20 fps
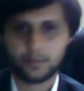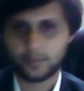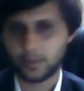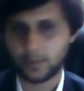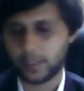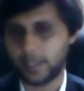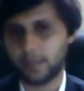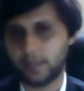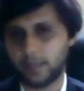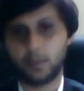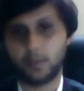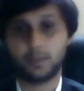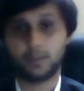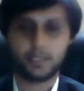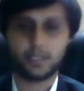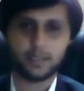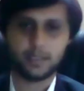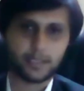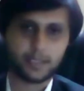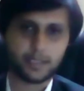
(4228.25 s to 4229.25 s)
Forget about
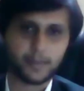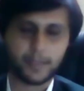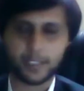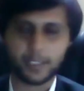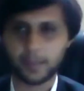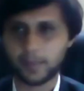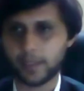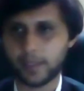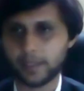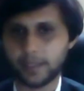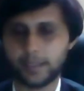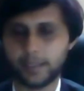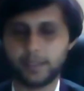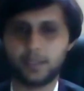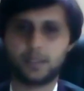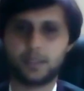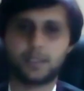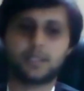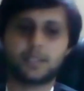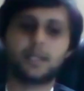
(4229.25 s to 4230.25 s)
the CPT part, I
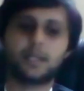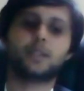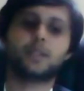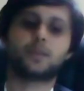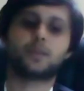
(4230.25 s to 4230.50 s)
did not study.